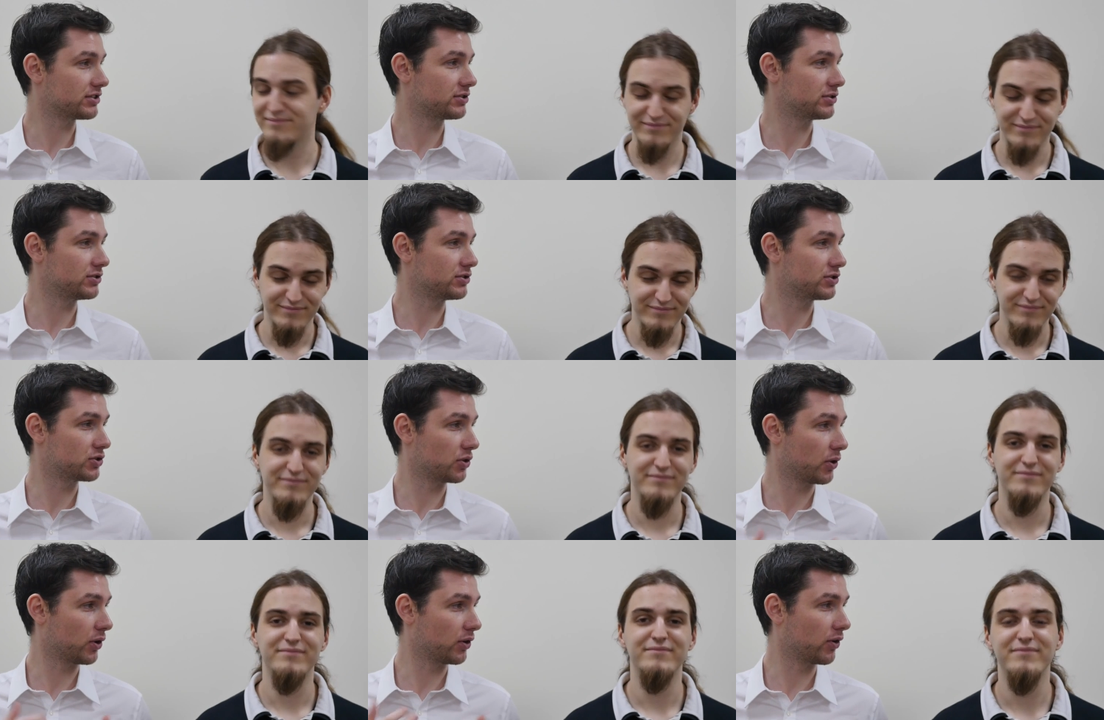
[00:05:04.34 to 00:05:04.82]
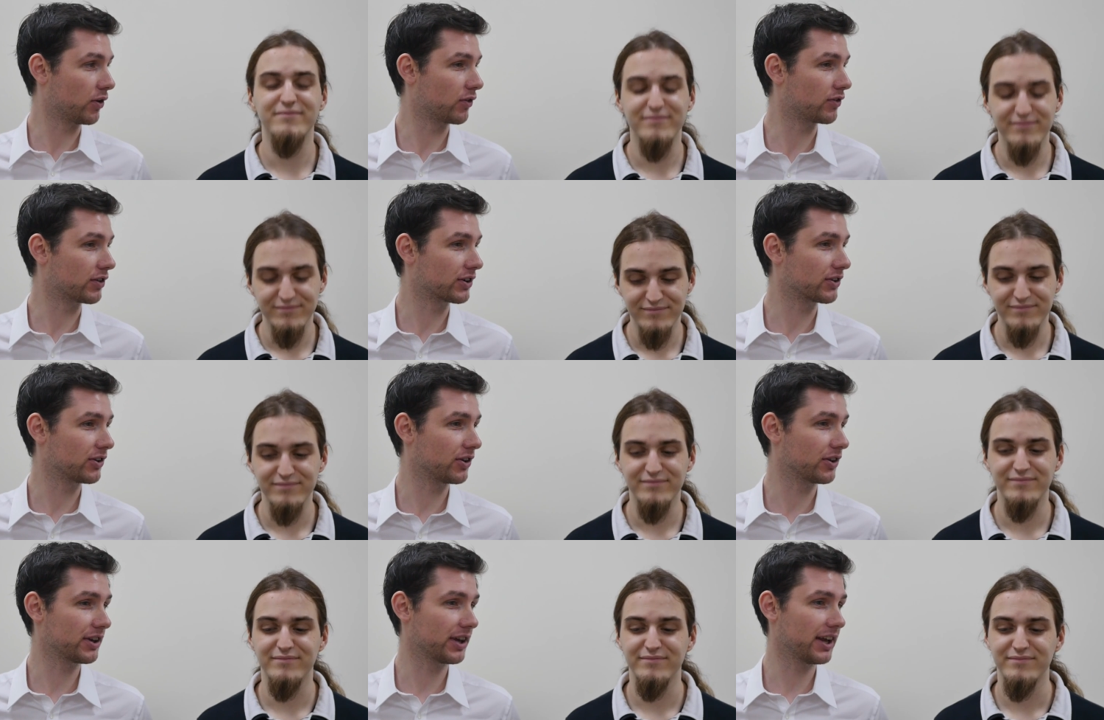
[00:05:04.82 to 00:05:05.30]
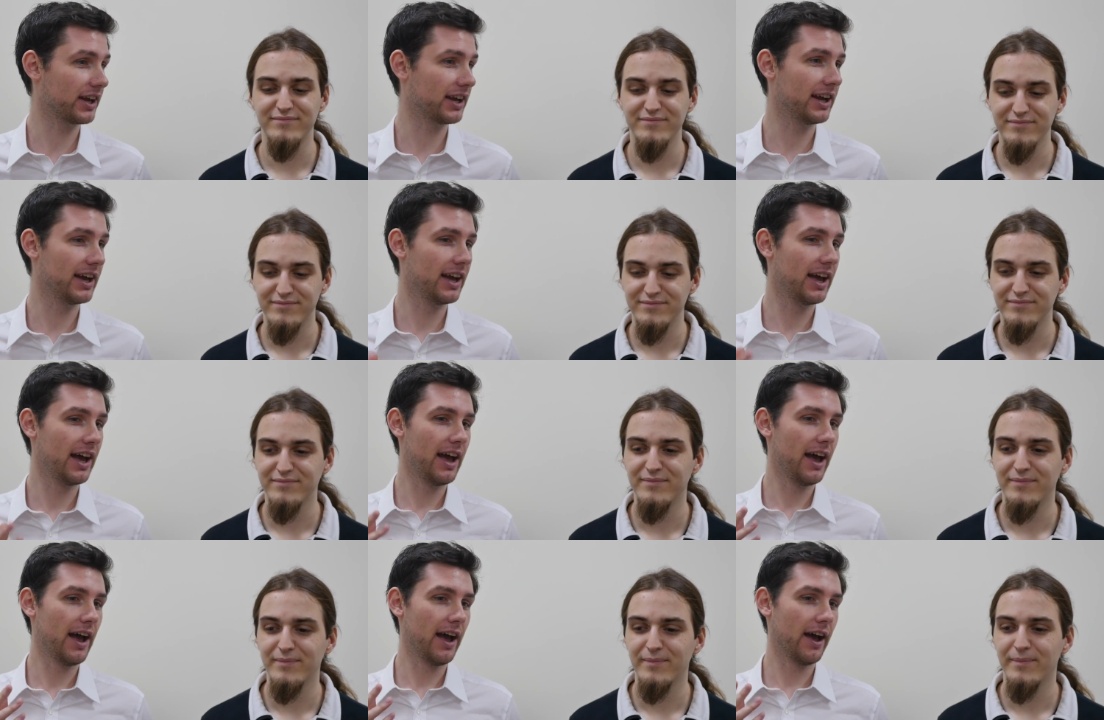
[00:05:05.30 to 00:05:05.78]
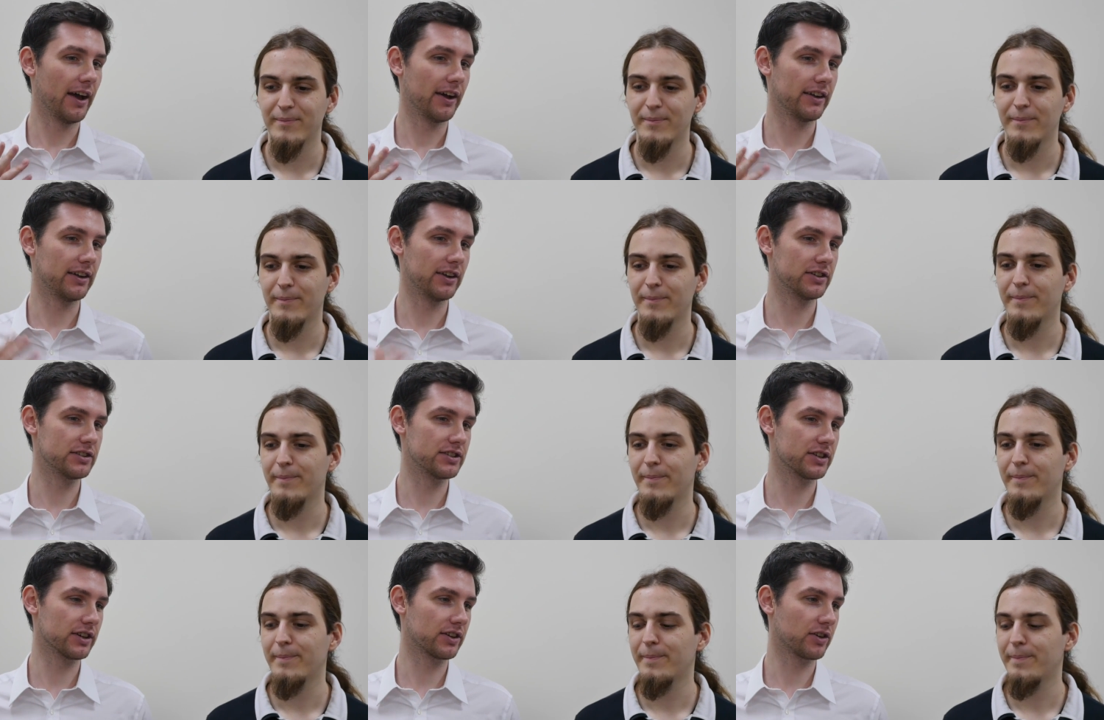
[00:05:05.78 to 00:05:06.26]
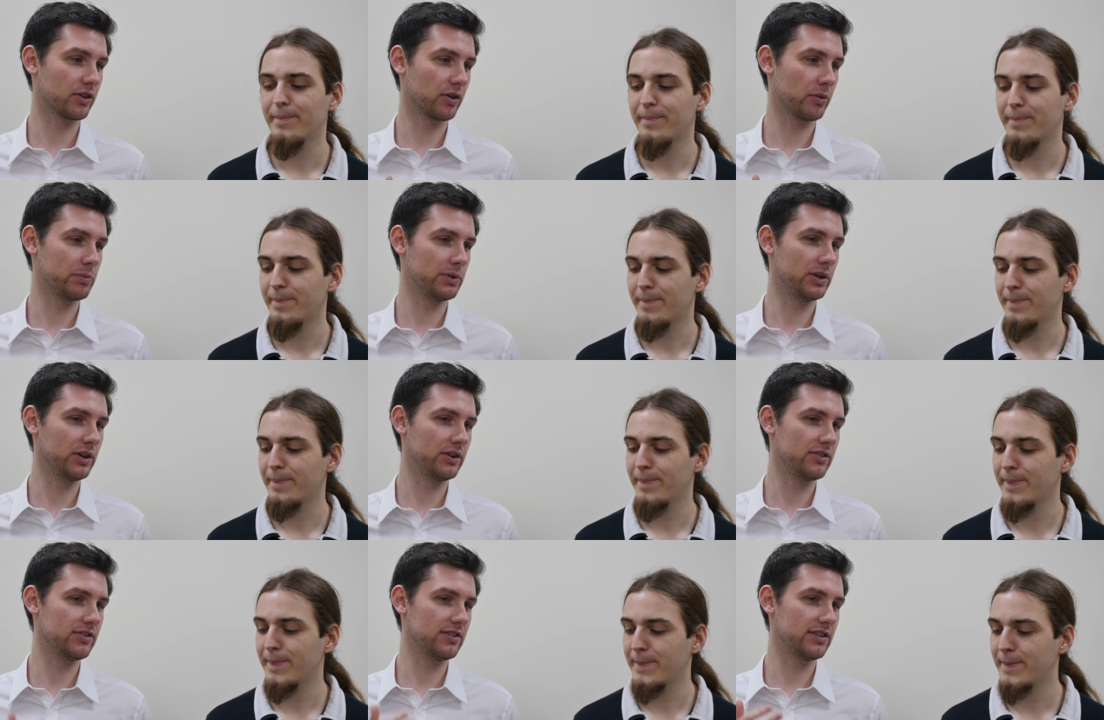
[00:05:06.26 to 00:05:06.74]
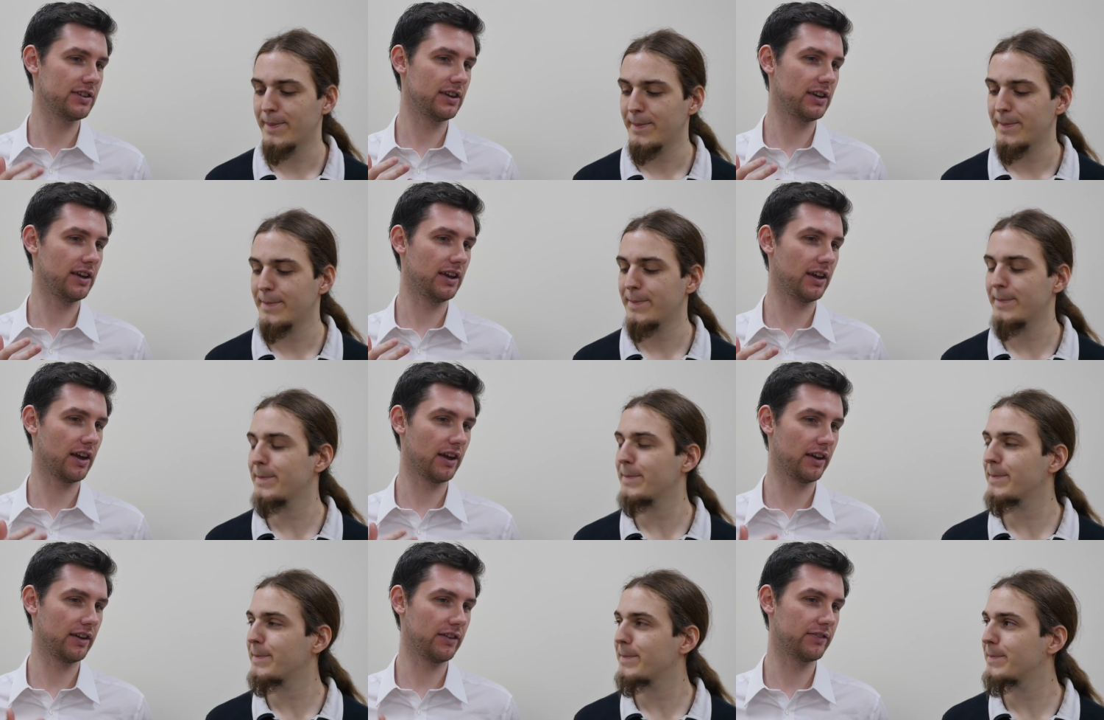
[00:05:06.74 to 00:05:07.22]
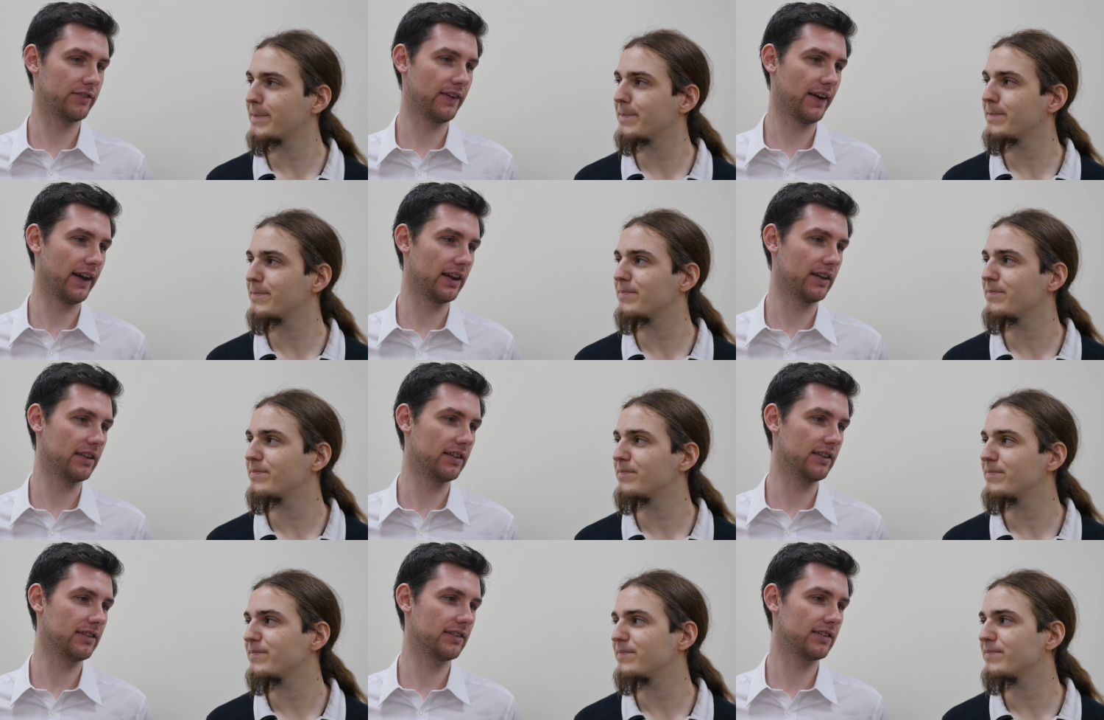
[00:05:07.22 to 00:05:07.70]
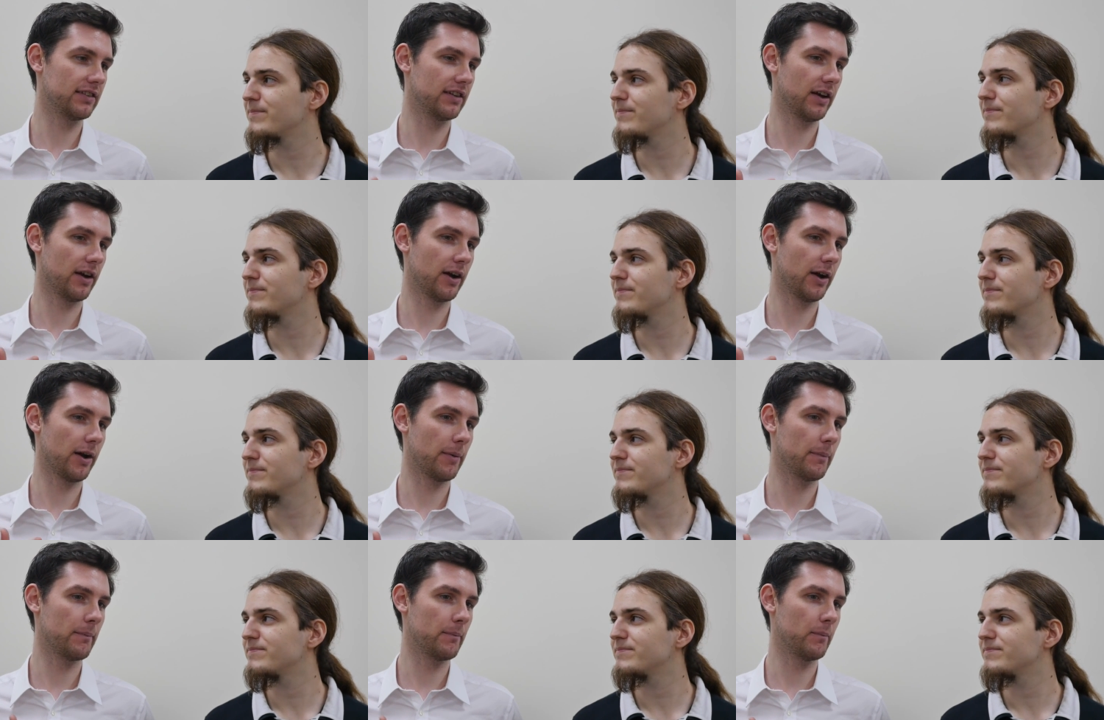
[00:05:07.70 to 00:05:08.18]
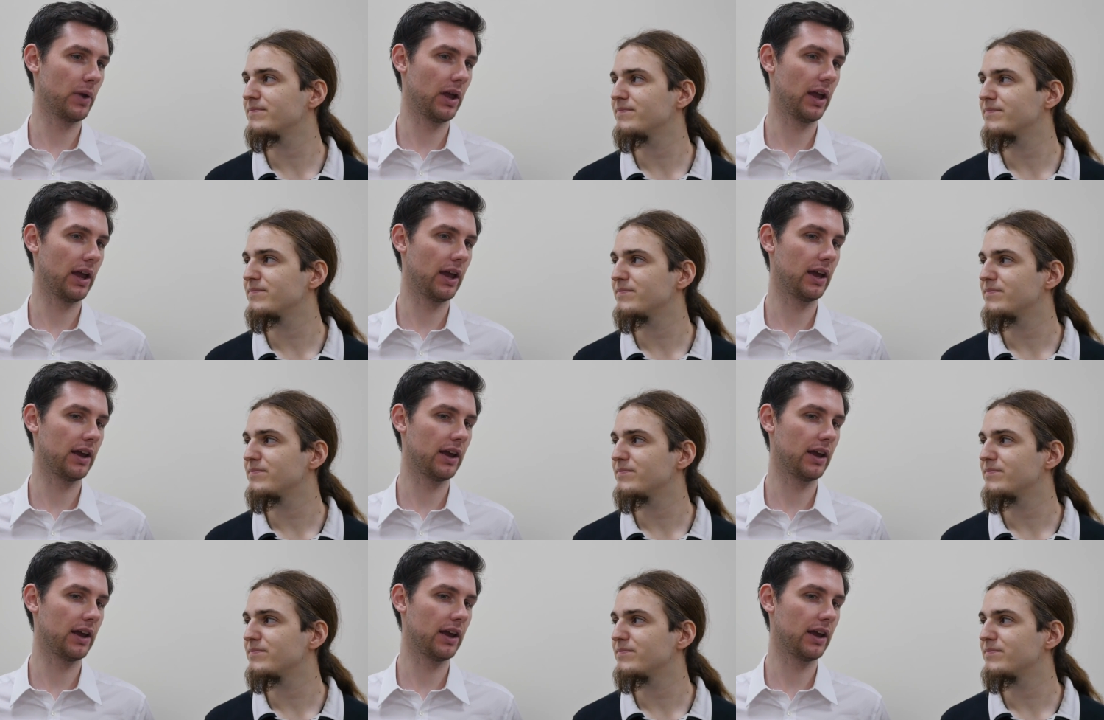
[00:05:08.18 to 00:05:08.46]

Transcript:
Speaker 1: to join overclocking. Uh, there's a community event um,